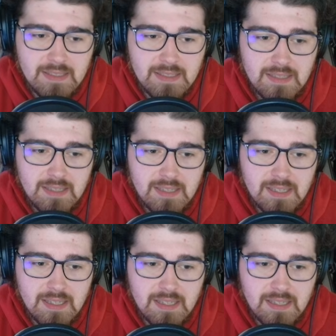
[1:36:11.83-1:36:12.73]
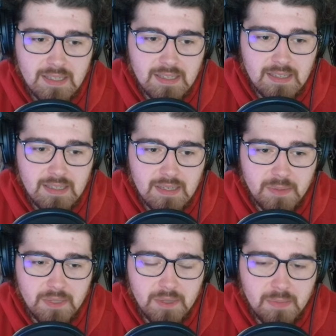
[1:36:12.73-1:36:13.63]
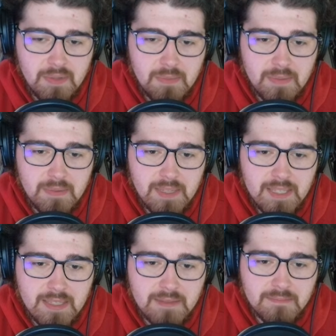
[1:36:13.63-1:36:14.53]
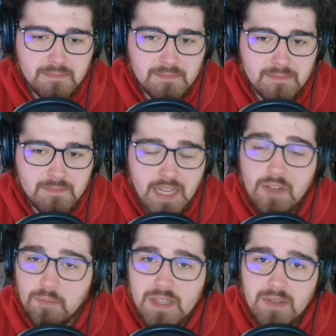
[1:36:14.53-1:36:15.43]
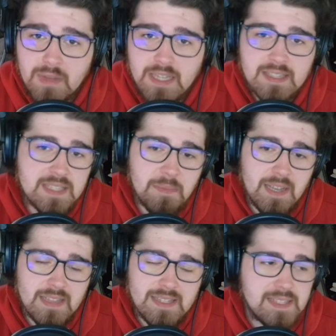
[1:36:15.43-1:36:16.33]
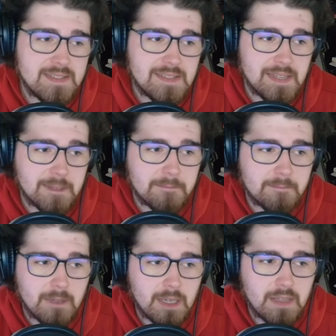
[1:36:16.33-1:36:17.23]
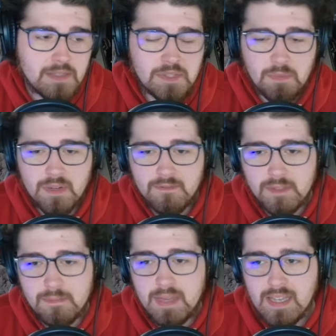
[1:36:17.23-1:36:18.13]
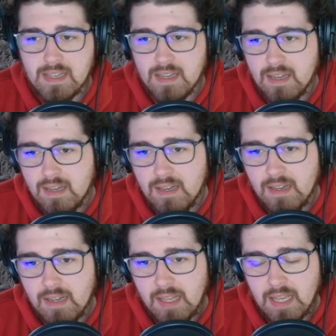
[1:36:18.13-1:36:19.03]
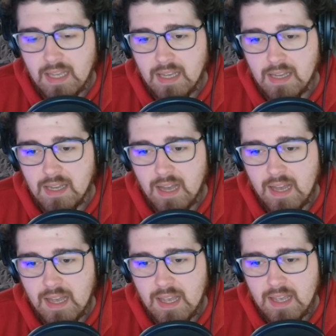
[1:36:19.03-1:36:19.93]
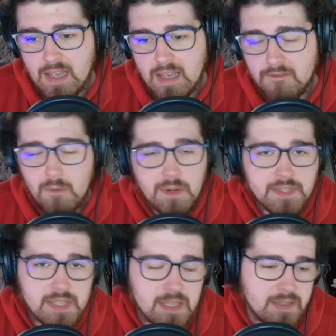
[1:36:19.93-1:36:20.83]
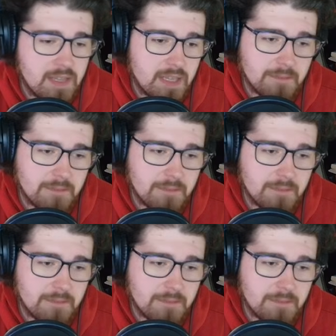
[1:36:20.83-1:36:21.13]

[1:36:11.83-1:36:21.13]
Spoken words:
I really hope that people like it. And I hope that you liked this behind the scenes thing. This is pretty fun to make. And if you want to see like